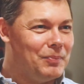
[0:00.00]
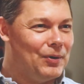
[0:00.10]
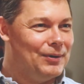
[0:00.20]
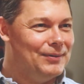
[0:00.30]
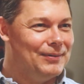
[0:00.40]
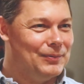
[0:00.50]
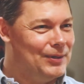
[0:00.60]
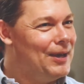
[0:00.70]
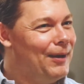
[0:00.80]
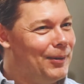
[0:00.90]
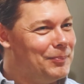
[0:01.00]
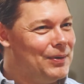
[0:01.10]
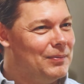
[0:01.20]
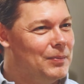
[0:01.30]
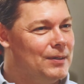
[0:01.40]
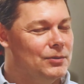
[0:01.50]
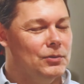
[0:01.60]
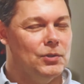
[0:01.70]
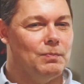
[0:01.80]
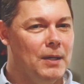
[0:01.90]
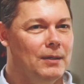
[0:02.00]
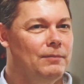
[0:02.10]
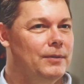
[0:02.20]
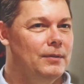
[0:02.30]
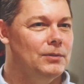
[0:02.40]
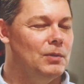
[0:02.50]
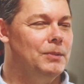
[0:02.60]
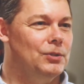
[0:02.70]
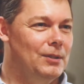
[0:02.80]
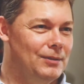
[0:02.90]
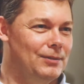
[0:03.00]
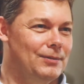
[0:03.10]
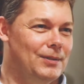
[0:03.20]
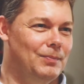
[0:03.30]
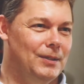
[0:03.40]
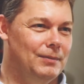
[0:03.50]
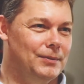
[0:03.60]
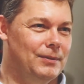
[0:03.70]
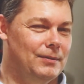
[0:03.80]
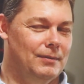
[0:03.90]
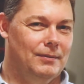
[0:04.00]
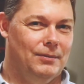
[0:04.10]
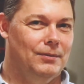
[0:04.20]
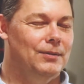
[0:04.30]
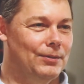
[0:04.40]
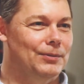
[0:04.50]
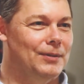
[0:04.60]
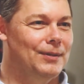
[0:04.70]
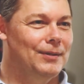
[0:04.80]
part would help because it just made everything so much easier to be able to do.